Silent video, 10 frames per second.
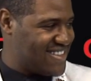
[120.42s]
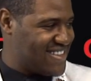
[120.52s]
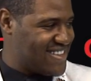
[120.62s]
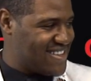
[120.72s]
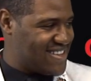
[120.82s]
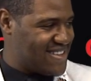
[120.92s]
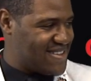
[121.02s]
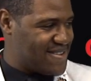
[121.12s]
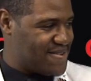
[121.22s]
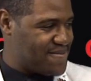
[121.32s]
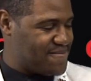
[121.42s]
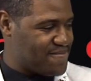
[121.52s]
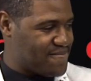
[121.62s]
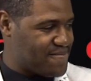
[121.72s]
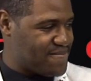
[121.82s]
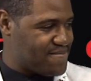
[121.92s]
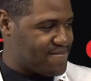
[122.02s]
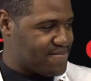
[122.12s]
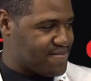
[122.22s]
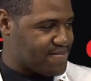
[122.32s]

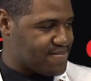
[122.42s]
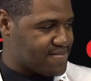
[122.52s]
[no speech]